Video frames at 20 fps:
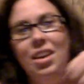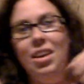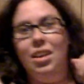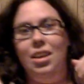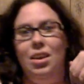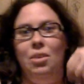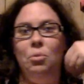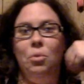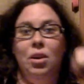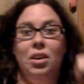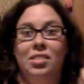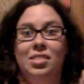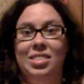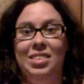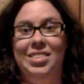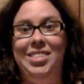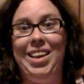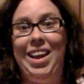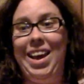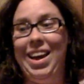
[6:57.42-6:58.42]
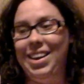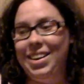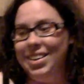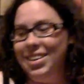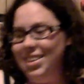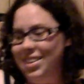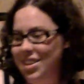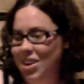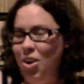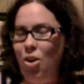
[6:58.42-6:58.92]
It was the tag.
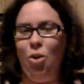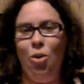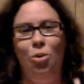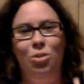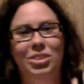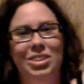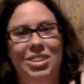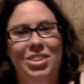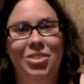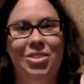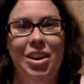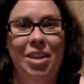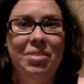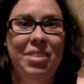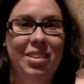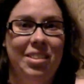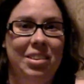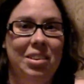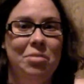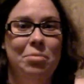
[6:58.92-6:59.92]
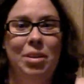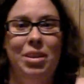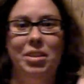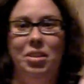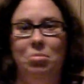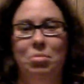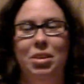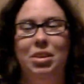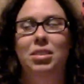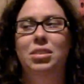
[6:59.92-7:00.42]
Holy crap, that scared me a
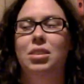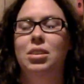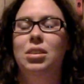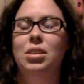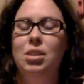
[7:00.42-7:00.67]
little bit.